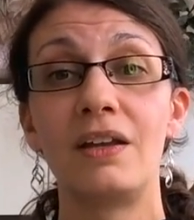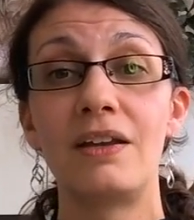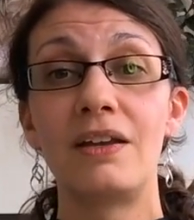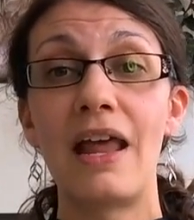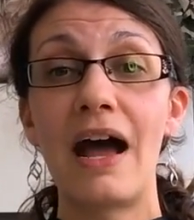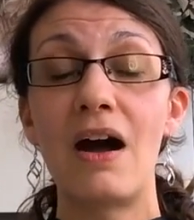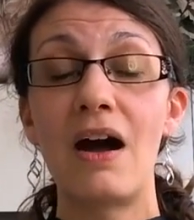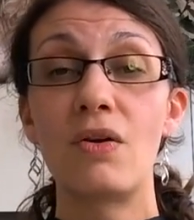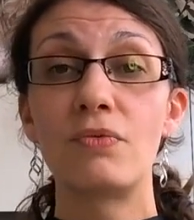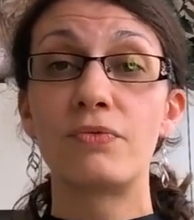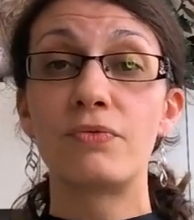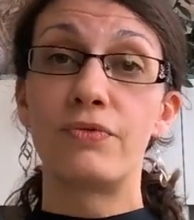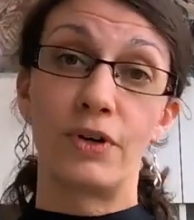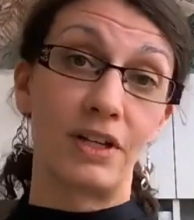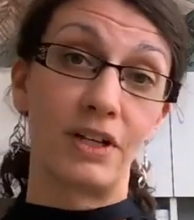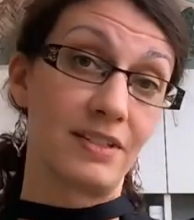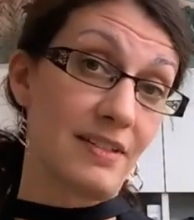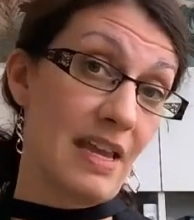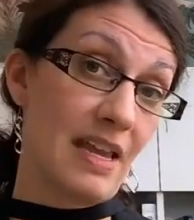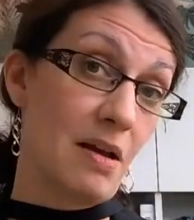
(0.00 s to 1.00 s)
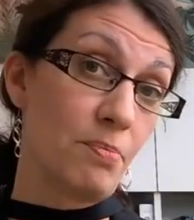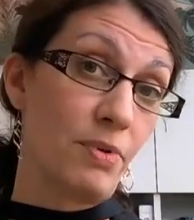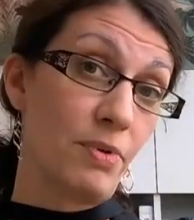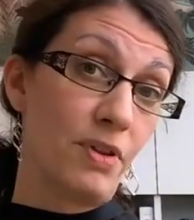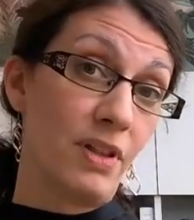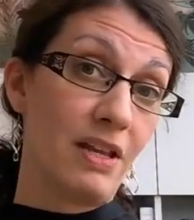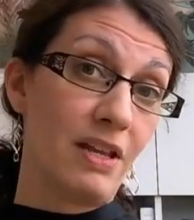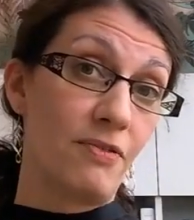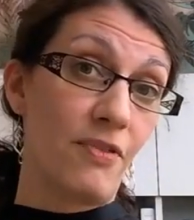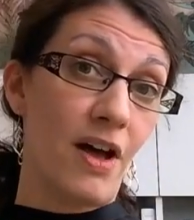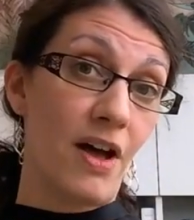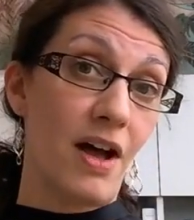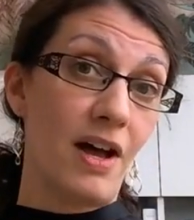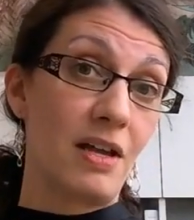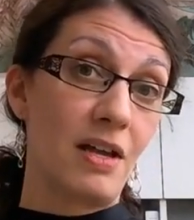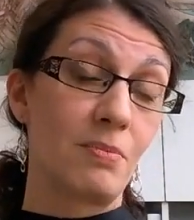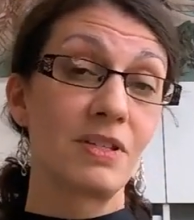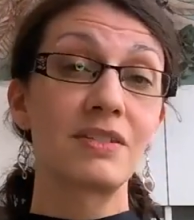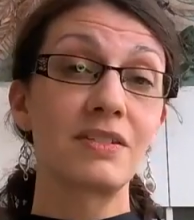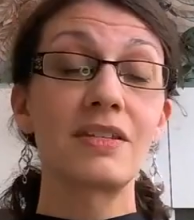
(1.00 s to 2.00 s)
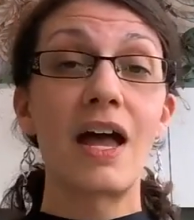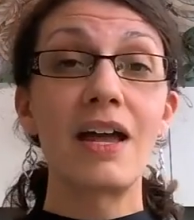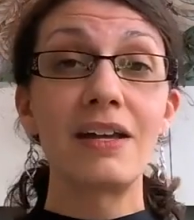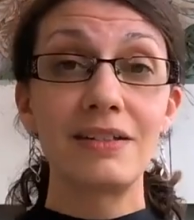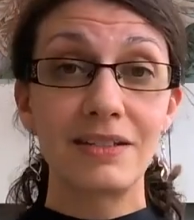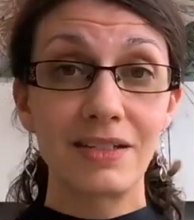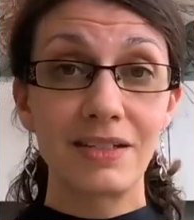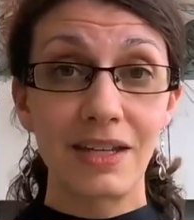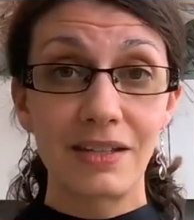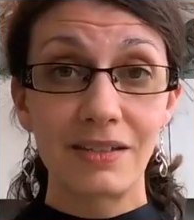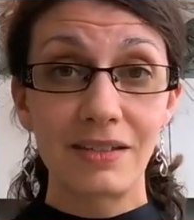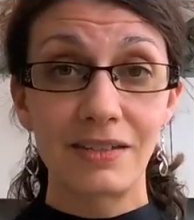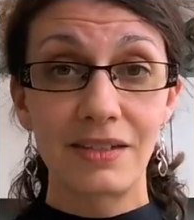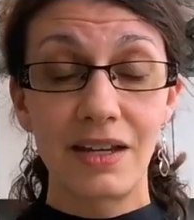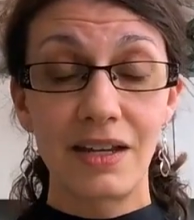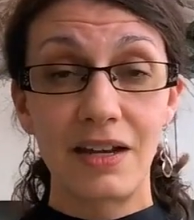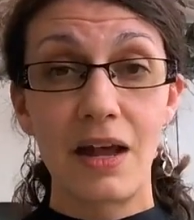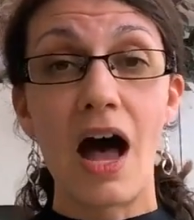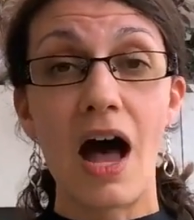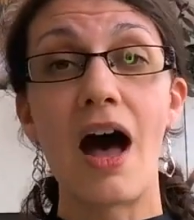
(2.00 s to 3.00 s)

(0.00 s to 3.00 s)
Now, for example, if I am a scientist and